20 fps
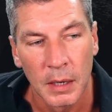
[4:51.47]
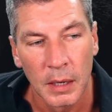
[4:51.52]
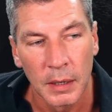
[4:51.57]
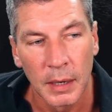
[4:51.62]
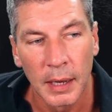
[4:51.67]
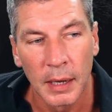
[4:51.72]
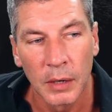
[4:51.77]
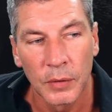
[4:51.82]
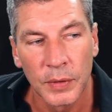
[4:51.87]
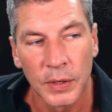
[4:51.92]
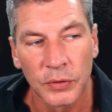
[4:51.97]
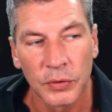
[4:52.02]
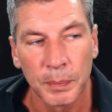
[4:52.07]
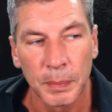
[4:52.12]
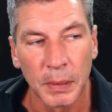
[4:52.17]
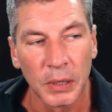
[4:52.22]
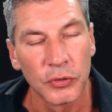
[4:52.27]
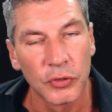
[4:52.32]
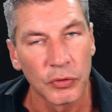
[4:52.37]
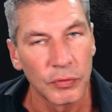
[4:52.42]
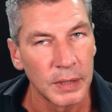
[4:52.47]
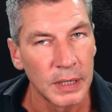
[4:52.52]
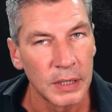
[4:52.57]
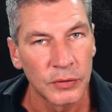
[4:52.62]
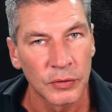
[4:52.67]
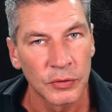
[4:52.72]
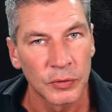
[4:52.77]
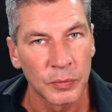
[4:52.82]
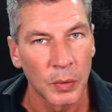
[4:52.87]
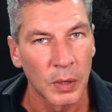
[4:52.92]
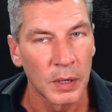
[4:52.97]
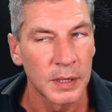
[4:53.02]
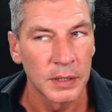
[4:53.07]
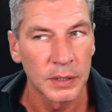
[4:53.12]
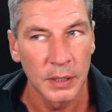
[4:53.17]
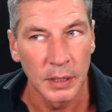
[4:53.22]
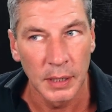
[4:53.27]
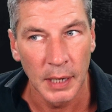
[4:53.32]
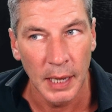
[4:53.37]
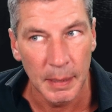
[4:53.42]
Now, there's a bunch of reasons why
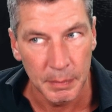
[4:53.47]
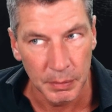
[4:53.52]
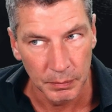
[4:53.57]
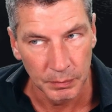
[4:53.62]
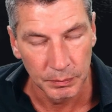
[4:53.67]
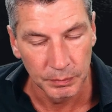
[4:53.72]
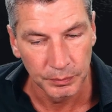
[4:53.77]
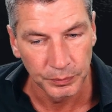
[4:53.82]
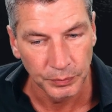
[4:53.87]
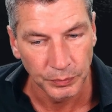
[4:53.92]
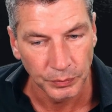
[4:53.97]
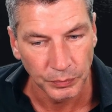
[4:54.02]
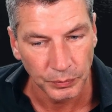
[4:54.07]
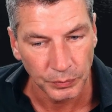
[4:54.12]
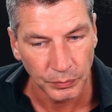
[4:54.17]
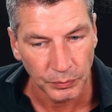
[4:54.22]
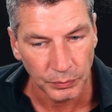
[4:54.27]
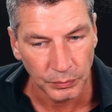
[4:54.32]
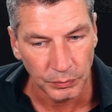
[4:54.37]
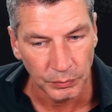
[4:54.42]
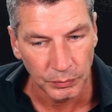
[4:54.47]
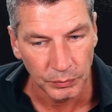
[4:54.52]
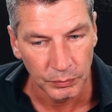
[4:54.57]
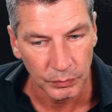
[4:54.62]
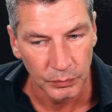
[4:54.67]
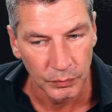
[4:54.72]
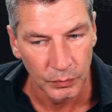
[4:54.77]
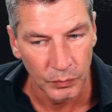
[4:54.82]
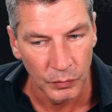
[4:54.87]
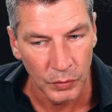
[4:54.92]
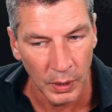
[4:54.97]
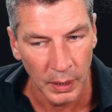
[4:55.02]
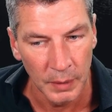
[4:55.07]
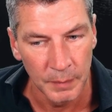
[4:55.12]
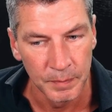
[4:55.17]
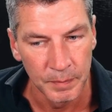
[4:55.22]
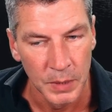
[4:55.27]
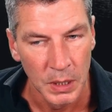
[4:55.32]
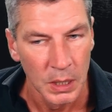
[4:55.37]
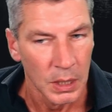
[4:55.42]
this could happen.
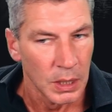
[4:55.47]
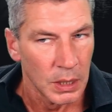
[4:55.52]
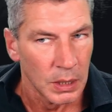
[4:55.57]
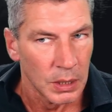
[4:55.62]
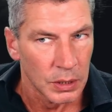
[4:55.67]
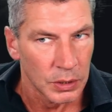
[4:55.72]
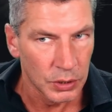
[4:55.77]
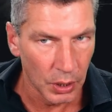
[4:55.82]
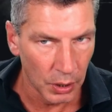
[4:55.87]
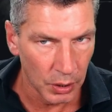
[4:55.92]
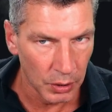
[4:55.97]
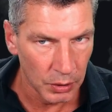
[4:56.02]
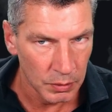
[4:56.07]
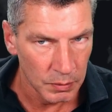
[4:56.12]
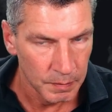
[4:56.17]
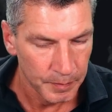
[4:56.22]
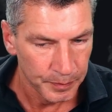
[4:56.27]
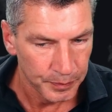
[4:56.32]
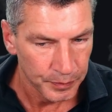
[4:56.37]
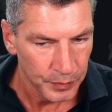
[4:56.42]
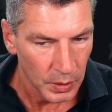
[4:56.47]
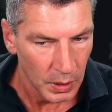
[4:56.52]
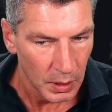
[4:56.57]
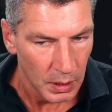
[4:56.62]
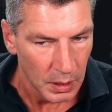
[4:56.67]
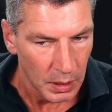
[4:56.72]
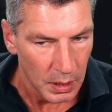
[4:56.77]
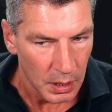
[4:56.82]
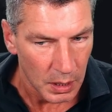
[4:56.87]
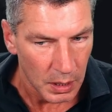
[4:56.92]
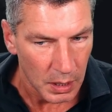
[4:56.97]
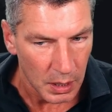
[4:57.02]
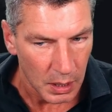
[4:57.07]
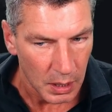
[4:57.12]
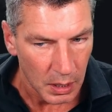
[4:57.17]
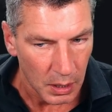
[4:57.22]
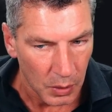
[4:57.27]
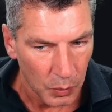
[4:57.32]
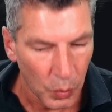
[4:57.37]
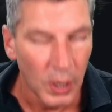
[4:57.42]
Yeah? So
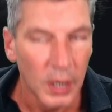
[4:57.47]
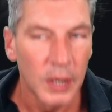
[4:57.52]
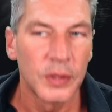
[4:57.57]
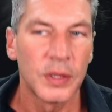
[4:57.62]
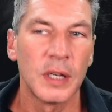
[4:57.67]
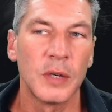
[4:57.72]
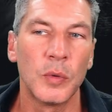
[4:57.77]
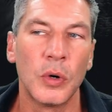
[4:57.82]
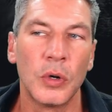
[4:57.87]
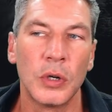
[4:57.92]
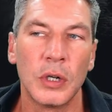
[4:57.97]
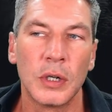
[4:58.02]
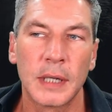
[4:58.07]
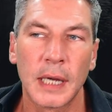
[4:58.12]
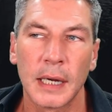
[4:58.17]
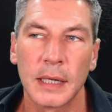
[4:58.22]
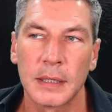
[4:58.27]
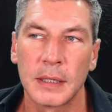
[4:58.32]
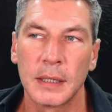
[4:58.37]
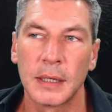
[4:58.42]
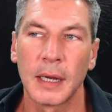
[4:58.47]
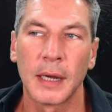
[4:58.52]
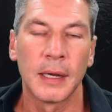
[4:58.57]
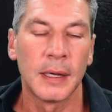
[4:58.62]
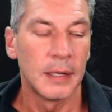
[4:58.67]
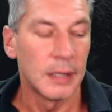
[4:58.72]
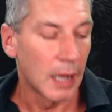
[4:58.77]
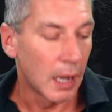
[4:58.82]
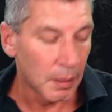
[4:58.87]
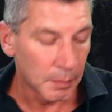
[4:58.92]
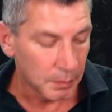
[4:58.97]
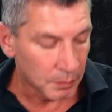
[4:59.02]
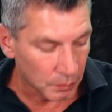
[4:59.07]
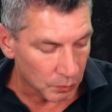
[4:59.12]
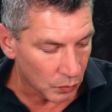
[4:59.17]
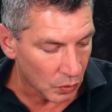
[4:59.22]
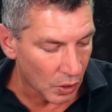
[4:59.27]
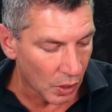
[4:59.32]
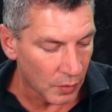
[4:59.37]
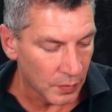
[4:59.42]
What I think we'll look at today,
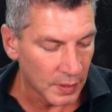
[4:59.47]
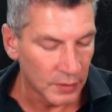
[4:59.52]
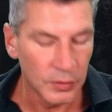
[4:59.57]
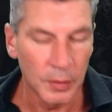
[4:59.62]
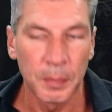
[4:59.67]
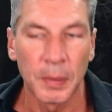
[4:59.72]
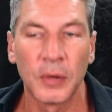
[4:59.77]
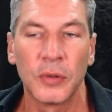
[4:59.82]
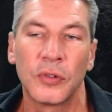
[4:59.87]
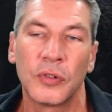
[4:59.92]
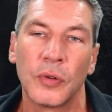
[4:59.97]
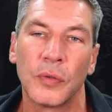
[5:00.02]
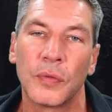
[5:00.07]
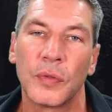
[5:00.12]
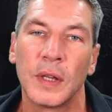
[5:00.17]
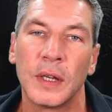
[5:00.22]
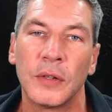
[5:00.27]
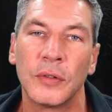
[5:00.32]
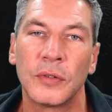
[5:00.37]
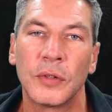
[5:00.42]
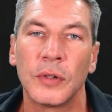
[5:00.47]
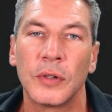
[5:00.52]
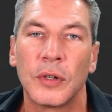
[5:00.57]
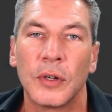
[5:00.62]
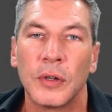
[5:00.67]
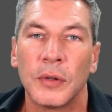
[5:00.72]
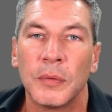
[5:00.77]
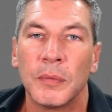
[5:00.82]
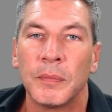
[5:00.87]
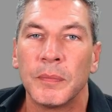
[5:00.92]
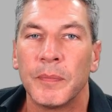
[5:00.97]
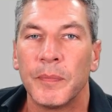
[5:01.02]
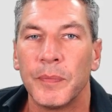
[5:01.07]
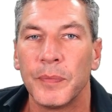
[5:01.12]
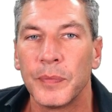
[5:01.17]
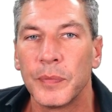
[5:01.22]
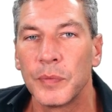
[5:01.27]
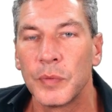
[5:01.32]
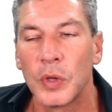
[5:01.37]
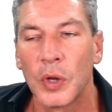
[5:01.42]
you know, there's a bunch of things that can,
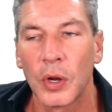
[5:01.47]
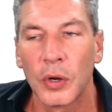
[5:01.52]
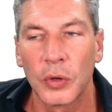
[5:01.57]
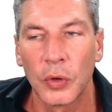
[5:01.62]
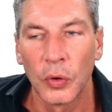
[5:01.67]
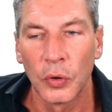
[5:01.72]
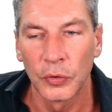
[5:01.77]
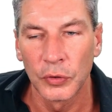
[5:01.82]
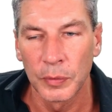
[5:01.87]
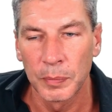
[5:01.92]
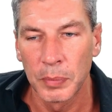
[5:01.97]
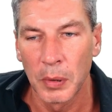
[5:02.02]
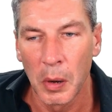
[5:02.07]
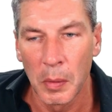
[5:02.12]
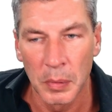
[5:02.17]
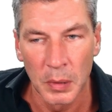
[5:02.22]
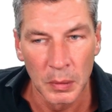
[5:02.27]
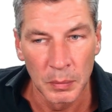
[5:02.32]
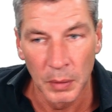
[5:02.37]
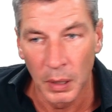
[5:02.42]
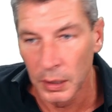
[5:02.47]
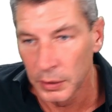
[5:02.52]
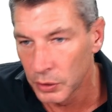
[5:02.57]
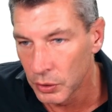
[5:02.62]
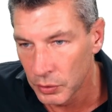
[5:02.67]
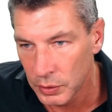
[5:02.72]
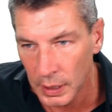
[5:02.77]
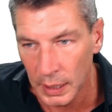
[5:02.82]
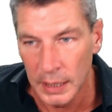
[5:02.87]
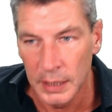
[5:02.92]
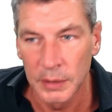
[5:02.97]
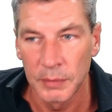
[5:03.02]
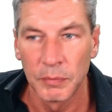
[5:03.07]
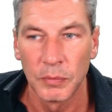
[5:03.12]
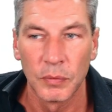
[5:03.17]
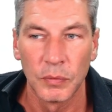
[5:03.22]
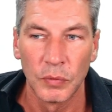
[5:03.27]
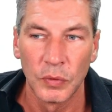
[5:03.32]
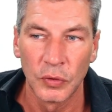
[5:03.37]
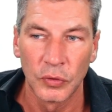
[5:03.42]
you know, cause a problem. Like UK
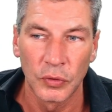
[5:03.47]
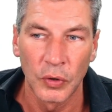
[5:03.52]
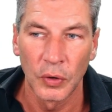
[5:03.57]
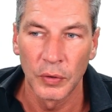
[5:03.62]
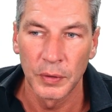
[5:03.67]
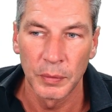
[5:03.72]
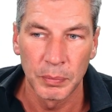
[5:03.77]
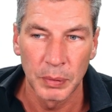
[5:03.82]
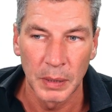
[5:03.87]
has got the